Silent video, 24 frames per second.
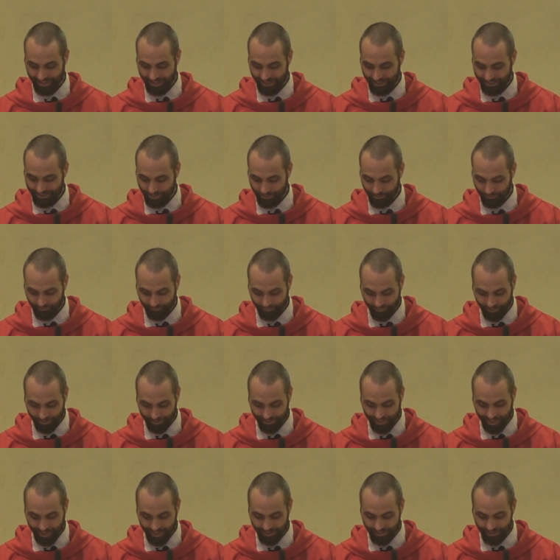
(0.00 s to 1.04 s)
So, first,
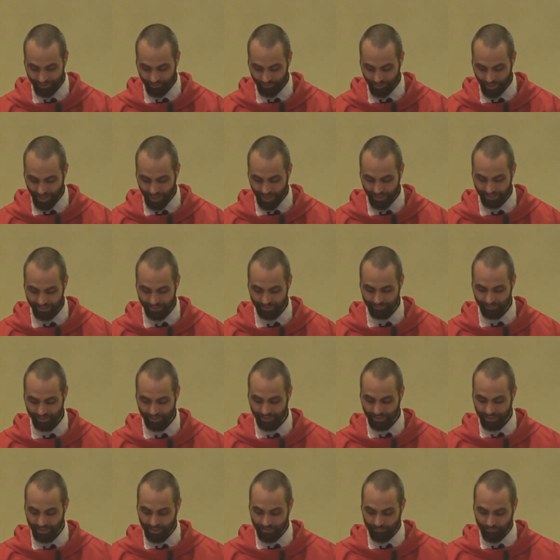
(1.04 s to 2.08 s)
it has to be
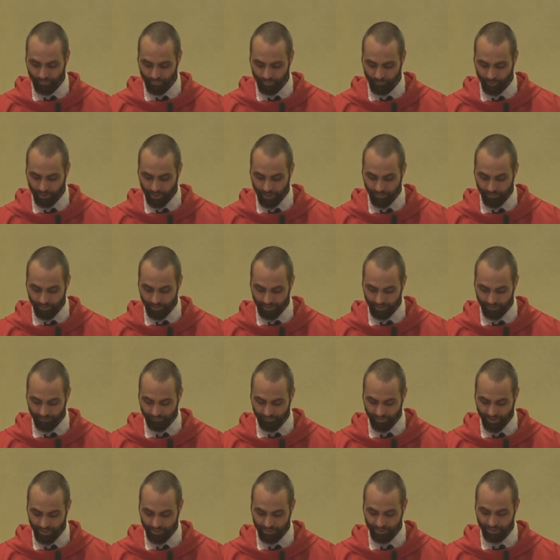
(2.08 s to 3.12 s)
become the
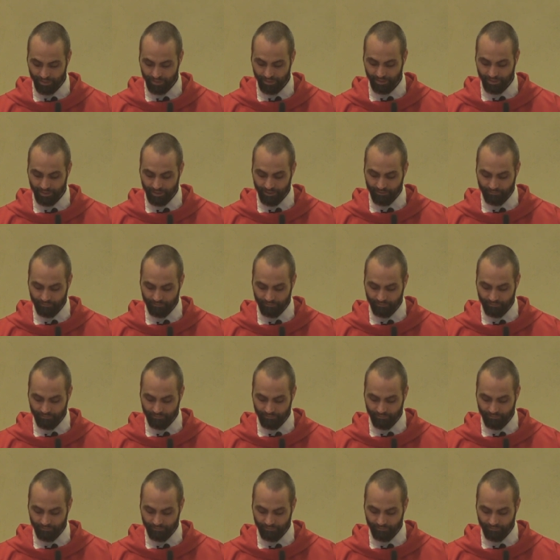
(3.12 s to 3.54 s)
confession